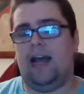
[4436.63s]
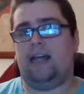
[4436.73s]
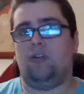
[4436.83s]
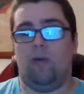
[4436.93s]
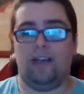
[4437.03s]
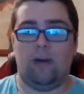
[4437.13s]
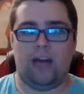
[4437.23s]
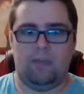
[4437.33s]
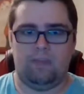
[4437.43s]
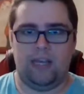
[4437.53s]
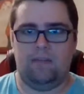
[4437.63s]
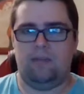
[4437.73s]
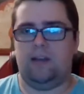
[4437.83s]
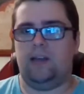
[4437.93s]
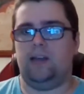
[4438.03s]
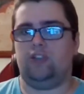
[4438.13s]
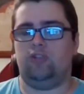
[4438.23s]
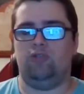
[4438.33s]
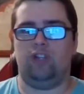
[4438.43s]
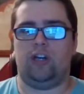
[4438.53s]
and the way to help them
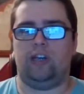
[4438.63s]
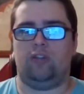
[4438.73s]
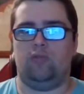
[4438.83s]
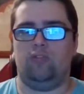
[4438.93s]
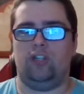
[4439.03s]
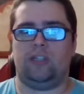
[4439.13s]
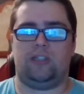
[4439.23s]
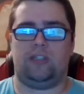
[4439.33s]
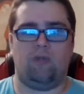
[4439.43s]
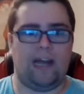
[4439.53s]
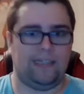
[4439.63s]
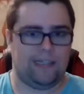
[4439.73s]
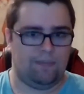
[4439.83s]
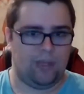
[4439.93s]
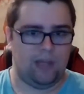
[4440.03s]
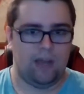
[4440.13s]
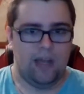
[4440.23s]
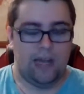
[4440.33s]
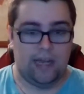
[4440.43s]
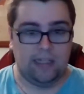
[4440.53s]
is usually to just write something.
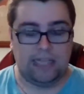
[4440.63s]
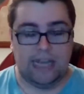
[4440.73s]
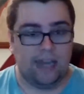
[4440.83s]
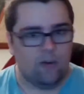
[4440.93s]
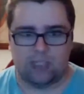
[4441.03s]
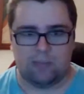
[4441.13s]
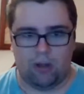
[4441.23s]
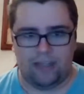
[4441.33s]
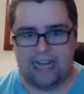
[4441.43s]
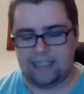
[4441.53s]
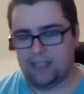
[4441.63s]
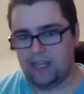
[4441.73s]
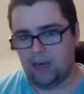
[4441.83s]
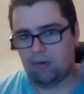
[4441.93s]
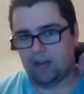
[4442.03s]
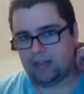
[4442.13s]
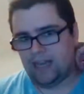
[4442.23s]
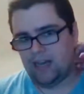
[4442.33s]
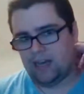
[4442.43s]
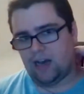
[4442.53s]
Uh, they give you a small task. Think about it like